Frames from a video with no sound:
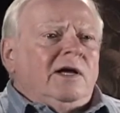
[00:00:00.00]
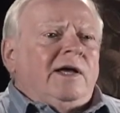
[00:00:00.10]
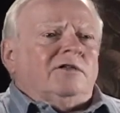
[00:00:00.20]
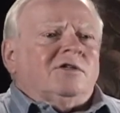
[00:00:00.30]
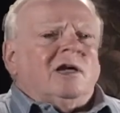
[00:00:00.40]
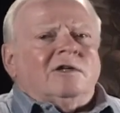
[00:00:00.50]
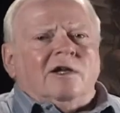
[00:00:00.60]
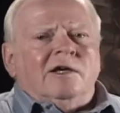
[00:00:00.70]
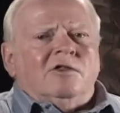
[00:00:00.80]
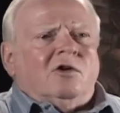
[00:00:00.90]
and
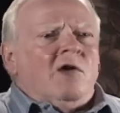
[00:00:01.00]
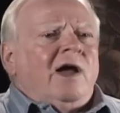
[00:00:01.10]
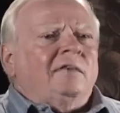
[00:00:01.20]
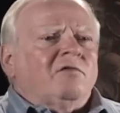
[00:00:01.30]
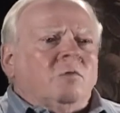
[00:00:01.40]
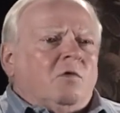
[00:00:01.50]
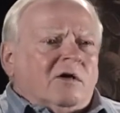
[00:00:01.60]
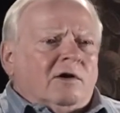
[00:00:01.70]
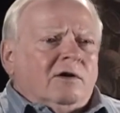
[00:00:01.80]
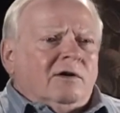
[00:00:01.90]
suddenly they're
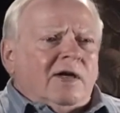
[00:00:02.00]
everywhere,